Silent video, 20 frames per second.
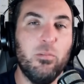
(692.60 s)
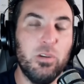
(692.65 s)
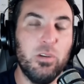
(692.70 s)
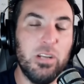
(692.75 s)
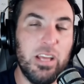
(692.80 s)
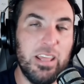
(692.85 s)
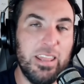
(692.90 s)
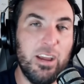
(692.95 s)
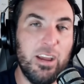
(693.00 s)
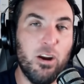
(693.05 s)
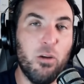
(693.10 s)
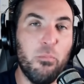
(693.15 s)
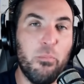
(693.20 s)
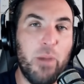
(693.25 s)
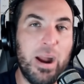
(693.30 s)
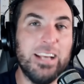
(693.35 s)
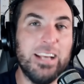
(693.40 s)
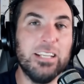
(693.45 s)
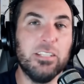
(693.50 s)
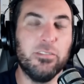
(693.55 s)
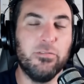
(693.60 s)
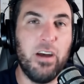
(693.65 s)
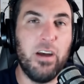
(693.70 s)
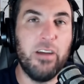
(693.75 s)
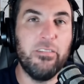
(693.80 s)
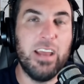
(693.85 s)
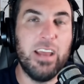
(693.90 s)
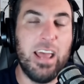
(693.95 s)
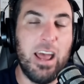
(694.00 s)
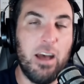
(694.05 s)
and they are minus five
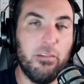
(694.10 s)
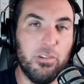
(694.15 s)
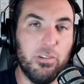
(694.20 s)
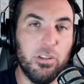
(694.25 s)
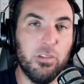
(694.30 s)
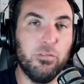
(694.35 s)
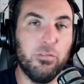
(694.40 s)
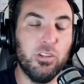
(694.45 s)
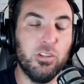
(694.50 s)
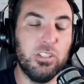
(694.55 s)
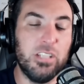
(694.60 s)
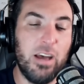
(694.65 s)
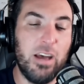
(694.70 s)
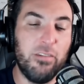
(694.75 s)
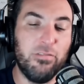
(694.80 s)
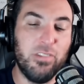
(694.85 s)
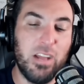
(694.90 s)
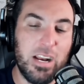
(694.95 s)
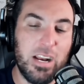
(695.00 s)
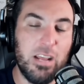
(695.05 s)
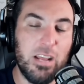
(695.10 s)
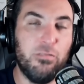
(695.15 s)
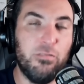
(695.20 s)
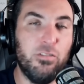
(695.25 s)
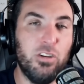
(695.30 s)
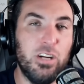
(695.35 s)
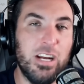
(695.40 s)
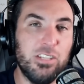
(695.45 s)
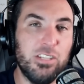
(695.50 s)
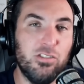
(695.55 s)
and a half on the first half line. If
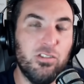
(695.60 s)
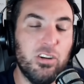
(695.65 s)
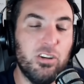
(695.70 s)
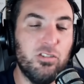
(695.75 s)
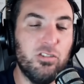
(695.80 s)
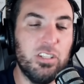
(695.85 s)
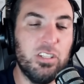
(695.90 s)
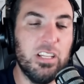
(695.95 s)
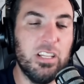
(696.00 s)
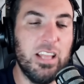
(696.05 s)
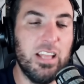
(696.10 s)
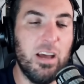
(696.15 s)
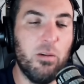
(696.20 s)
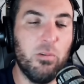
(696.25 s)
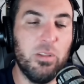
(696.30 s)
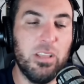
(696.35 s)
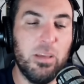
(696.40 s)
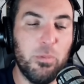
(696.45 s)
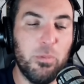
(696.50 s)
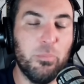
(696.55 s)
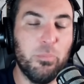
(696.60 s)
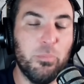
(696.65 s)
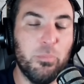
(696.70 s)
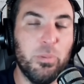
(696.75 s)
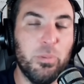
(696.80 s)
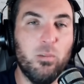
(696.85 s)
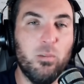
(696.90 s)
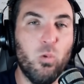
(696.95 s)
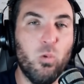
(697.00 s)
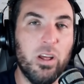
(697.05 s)
you guys are interested in that one, they've been
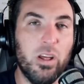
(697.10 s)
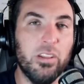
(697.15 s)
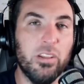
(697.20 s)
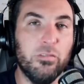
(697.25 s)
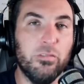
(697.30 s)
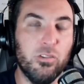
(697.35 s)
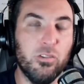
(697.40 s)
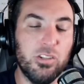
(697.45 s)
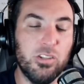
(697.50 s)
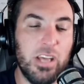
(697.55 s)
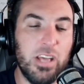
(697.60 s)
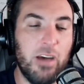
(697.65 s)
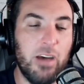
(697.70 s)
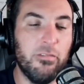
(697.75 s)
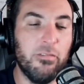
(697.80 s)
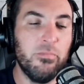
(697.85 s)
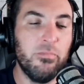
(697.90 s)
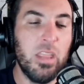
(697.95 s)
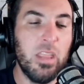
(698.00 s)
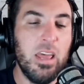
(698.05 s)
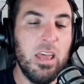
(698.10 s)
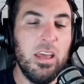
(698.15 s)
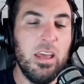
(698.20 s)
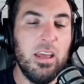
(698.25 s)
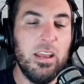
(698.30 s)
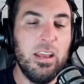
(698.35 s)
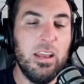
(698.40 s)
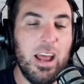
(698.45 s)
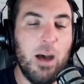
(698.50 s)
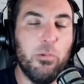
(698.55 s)
playing well in the first half.
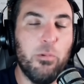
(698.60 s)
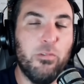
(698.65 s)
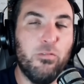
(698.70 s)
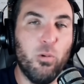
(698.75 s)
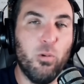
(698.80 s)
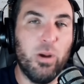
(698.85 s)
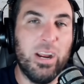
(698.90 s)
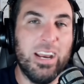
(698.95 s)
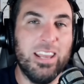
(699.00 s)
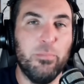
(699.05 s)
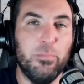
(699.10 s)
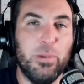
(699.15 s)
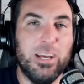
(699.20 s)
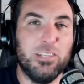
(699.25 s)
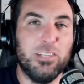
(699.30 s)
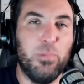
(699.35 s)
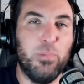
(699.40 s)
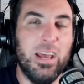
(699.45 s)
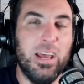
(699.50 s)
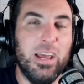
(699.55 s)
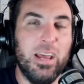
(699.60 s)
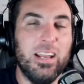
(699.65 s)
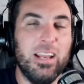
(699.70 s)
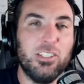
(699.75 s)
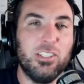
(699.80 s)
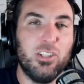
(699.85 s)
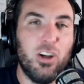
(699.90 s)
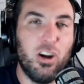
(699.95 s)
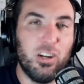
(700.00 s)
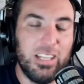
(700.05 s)
Now, before we get into the best bet,
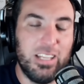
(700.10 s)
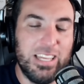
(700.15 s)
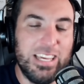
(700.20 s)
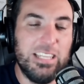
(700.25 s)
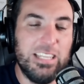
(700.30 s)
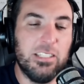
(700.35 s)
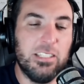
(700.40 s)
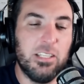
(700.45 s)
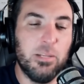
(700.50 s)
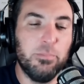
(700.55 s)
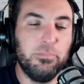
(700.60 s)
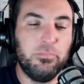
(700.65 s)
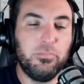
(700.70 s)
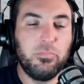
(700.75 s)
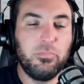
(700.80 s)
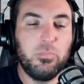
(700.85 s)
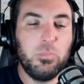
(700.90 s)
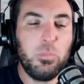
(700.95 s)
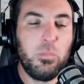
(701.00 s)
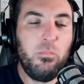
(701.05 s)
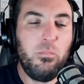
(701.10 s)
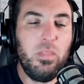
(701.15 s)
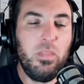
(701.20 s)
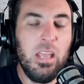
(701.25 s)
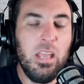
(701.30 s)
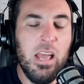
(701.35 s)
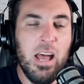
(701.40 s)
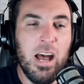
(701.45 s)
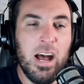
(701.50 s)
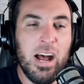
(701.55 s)
let's talk leans.
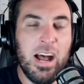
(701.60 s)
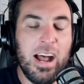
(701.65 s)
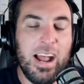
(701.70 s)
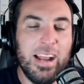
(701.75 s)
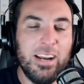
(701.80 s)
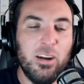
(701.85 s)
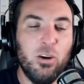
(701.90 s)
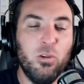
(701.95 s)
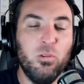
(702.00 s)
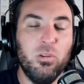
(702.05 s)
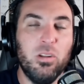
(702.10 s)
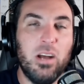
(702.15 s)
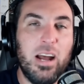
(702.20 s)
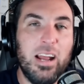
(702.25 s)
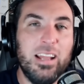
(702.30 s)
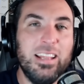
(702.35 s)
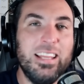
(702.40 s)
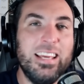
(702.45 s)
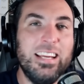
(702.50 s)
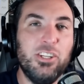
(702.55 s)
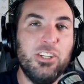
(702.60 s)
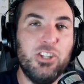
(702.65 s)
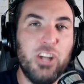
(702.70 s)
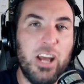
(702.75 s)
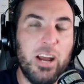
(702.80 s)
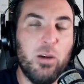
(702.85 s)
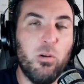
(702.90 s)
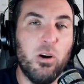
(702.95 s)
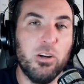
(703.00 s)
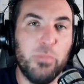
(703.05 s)
Uh, I go, I lean
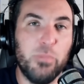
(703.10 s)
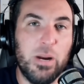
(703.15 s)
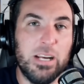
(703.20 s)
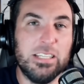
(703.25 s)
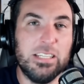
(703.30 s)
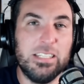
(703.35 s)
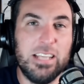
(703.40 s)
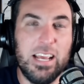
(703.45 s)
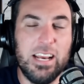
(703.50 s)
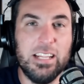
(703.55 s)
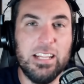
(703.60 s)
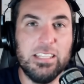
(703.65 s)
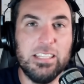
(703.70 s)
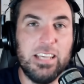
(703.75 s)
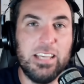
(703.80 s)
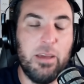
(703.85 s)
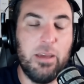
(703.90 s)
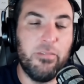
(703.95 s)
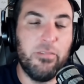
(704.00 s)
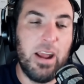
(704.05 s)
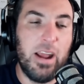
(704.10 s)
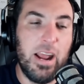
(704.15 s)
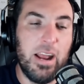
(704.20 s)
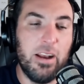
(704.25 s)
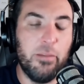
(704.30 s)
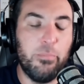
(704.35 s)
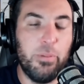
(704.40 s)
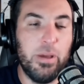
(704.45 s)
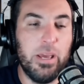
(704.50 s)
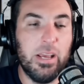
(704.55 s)
Jaguars minus ten in this game. If I had
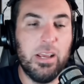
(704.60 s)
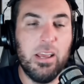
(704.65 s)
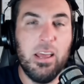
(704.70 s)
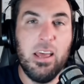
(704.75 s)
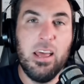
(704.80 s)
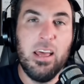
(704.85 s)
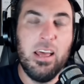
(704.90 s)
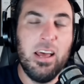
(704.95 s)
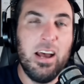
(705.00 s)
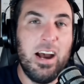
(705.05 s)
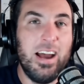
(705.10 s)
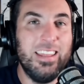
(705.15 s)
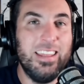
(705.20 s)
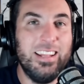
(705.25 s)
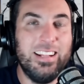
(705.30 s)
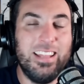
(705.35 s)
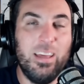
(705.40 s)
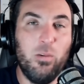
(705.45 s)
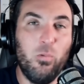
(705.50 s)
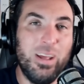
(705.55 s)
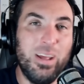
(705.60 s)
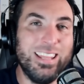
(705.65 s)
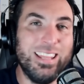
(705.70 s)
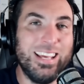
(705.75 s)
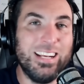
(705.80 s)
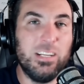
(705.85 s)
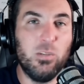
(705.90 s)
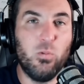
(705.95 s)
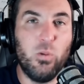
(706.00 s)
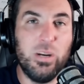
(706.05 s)
to pick, I think they win
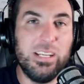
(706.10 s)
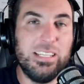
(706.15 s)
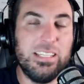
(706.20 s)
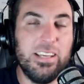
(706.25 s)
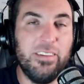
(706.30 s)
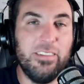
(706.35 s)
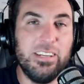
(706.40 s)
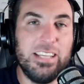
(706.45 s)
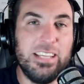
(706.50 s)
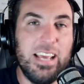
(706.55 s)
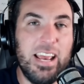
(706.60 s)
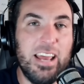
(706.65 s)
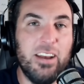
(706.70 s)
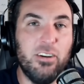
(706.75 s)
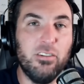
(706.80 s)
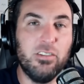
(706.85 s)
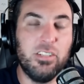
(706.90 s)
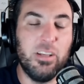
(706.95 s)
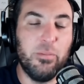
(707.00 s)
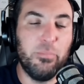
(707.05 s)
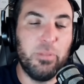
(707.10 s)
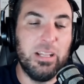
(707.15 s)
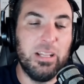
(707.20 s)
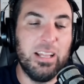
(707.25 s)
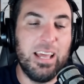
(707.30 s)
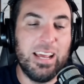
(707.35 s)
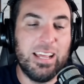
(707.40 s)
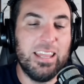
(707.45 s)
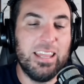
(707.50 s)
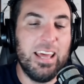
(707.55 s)
like 27-10 or something
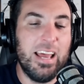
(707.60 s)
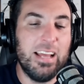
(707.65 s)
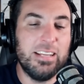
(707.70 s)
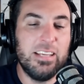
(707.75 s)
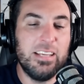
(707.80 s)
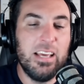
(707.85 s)
like that.